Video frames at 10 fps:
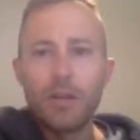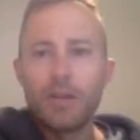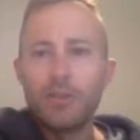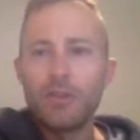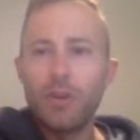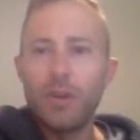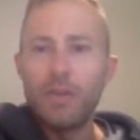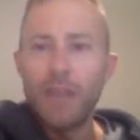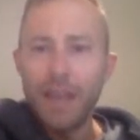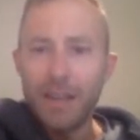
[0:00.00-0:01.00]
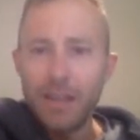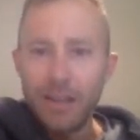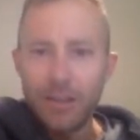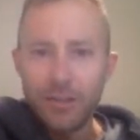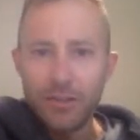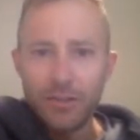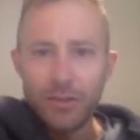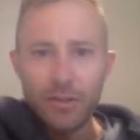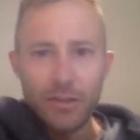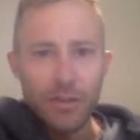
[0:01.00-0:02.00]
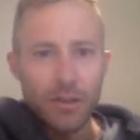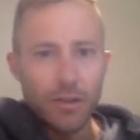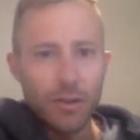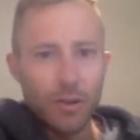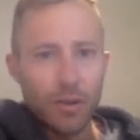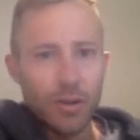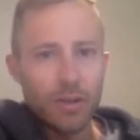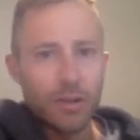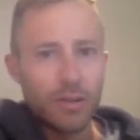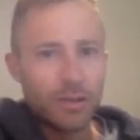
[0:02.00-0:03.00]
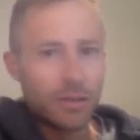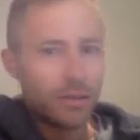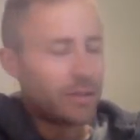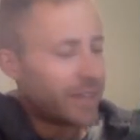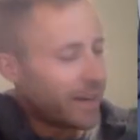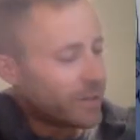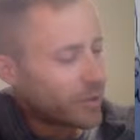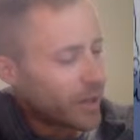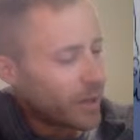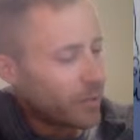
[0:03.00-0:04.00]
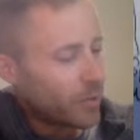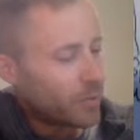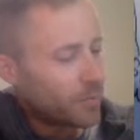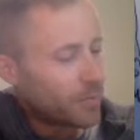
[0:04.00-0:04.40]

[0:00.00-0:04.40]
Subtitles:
So in that case, your data table